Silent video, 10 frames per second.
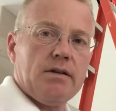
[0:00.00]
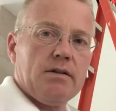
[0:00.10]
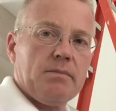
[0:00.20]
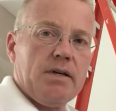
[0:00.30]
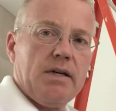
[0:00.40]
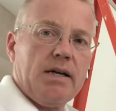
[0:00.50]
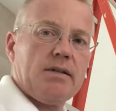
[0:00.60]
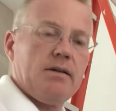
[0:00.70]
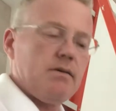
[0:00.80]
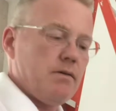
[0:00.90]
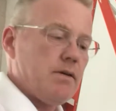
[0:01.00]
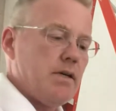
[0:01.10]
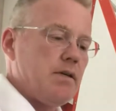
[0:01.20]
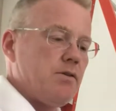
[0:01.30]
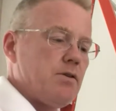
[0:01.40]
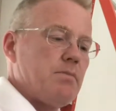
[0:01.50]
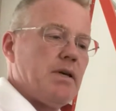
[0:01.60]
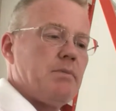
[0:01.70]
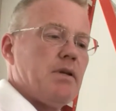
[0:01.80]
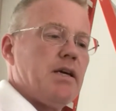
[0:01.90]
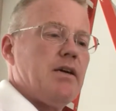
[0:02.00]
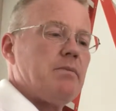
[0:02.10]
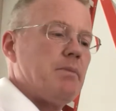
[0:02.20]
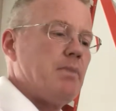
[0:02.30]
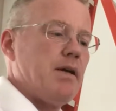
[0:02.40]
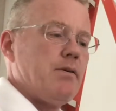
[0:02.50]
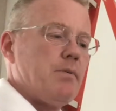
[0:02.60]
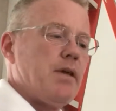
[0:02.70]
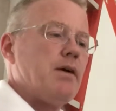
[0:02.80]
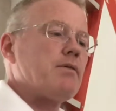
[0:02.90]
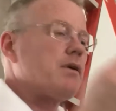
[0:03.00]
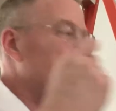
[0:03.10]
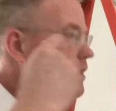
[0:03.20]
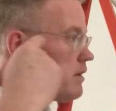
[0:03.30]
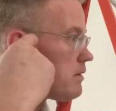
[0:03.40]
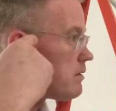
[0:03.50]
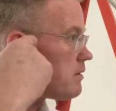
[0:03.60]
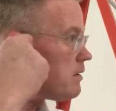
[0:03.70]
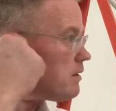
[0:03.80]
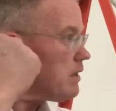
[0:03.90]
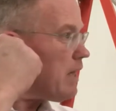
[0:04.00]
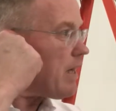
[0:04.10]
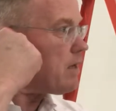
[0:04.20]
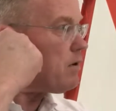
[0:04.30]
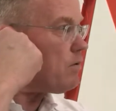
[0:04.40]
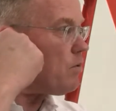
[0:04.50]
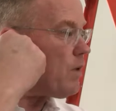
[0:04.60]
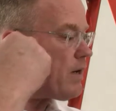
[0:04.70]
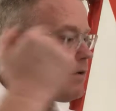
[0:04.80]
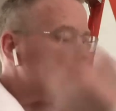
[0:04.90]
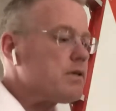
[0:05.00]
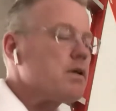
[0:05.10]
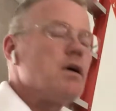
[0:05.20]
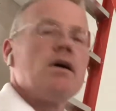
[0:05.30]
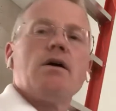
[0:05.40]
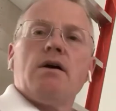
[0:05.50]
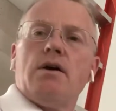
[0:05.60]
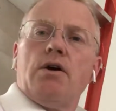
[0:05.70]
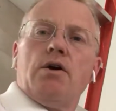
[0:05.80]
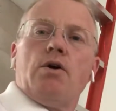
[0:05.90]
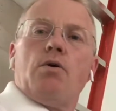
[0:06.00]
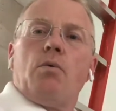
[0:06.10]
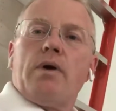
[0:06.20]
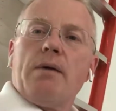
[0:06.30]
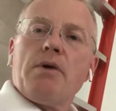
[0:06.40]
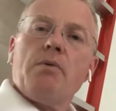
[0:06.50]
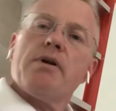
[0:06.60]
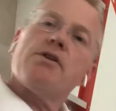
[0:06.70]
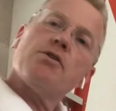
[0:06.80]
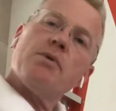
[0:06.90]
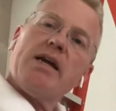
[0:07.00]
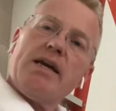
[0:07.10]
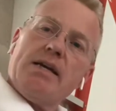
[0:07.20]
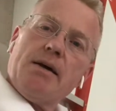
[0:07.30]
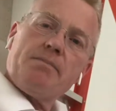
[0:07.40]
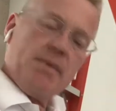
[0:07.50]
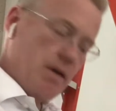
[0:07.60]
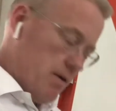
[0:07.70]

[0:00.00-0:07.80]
Connected, okay? You should be able to hear me better without echo or white noise. What I'm going to do when I get up there